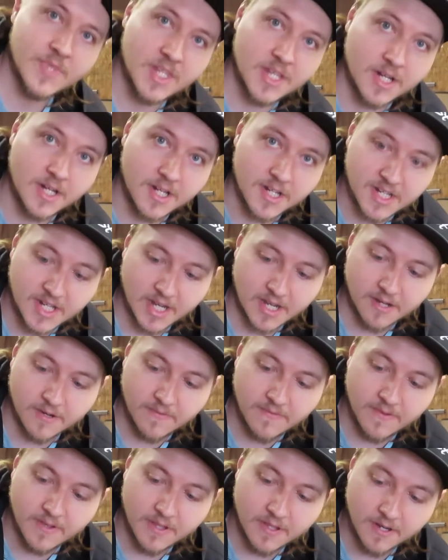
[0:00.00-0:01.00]
Then you take your
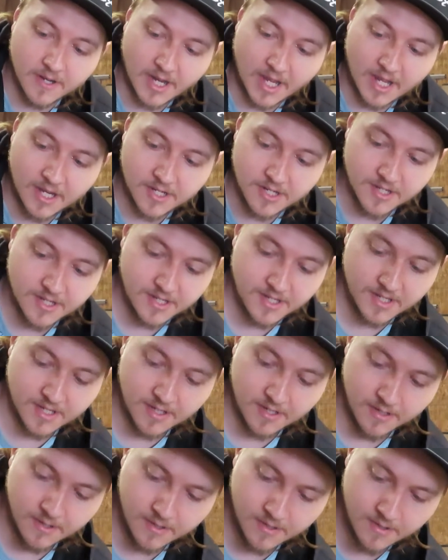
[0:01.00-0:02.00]
feeler gauges
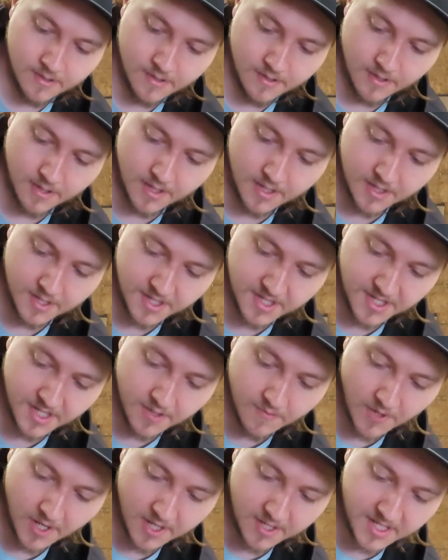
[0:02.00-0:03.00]
and you just see
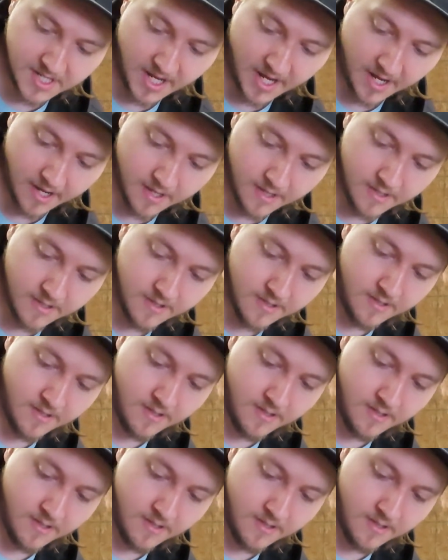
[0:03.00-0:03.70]
where it's at.